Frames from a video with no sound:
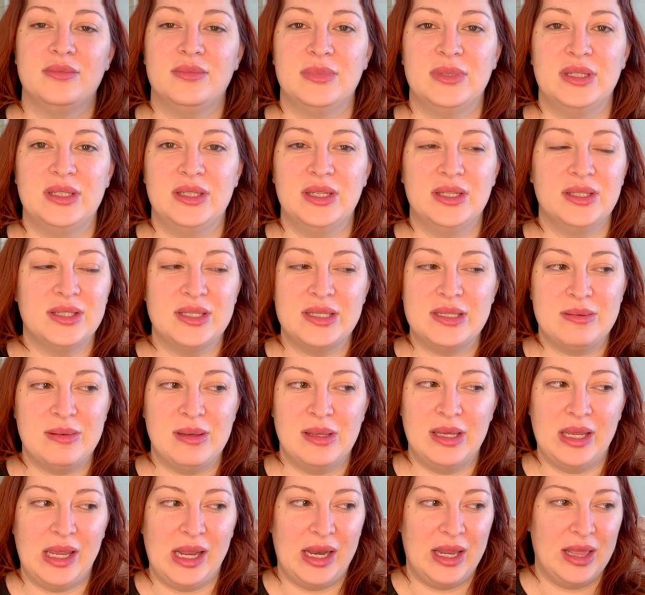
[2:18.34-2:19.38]
It doesn't smell
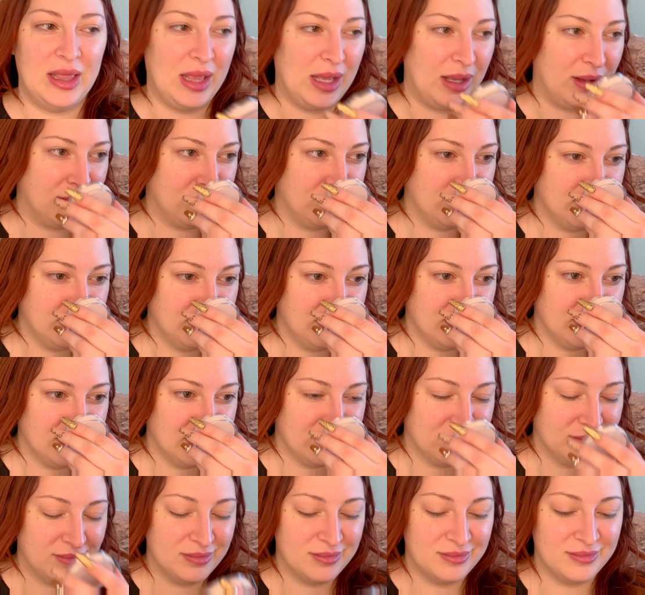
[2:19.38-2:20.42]
like anything.
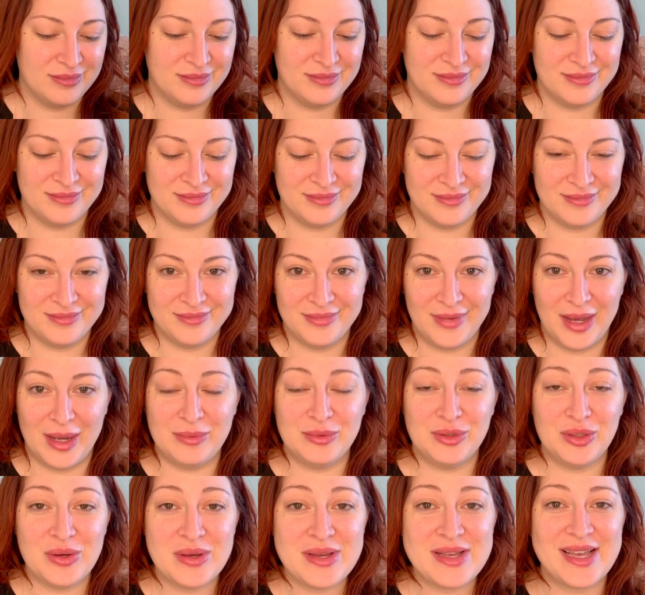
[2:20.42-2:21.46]

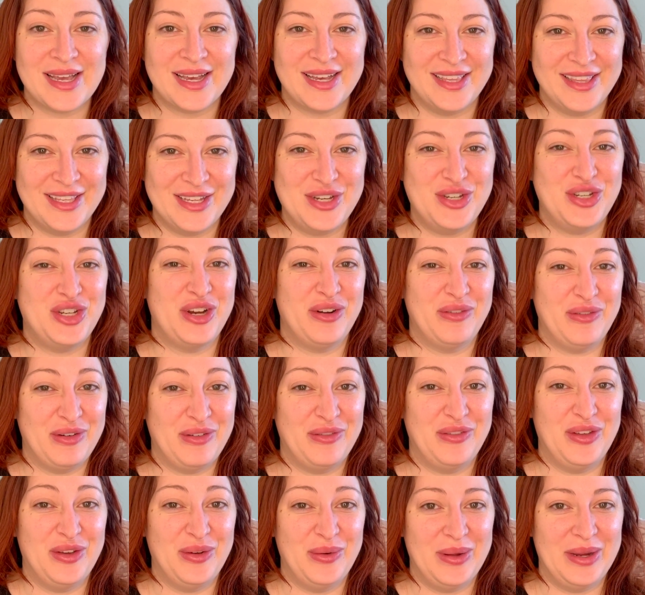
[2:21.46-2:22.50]
I'm doing like a legit
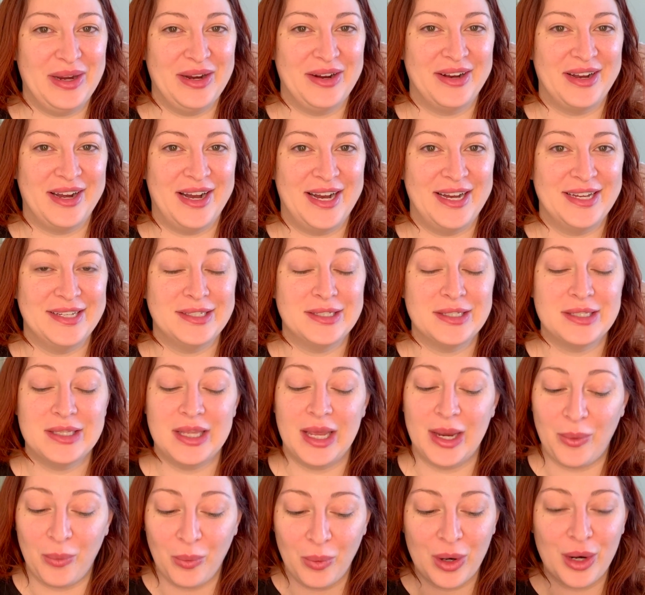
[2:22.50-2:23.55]
review here, guys.
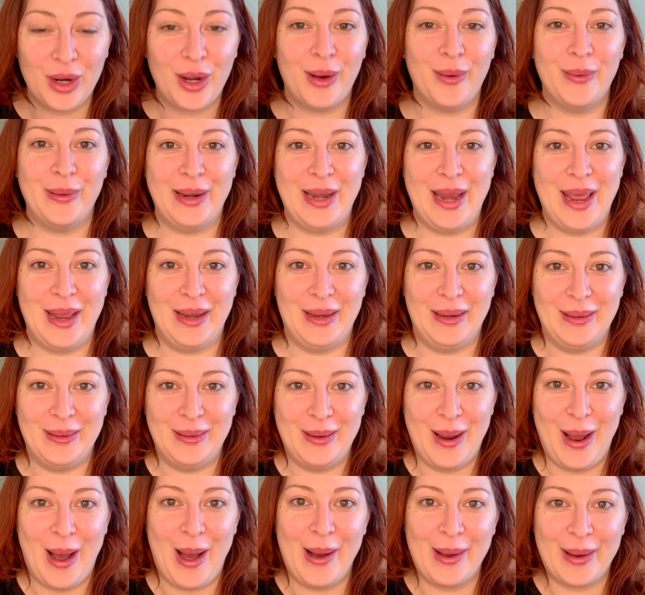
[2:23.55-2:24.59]
Like we're going in,
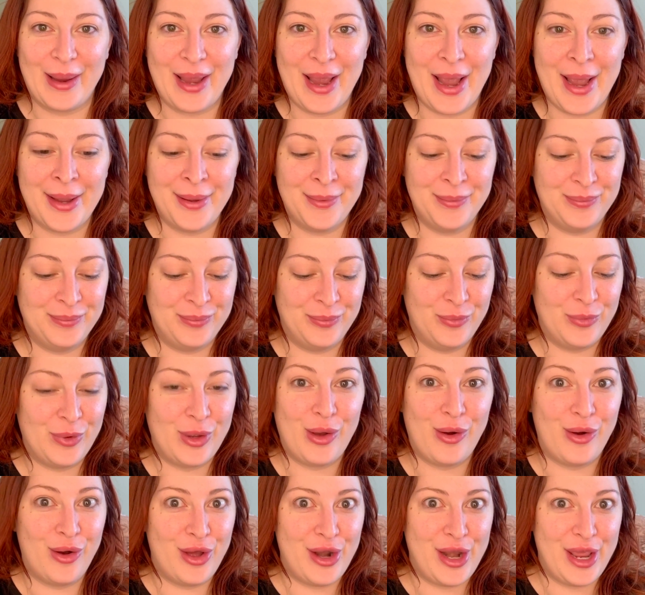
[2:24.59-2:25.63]
okay? We're
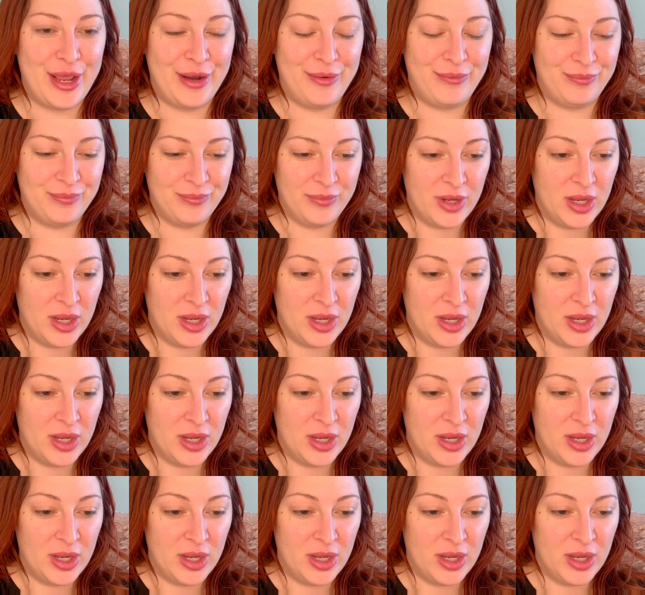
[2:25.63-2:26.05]
going in.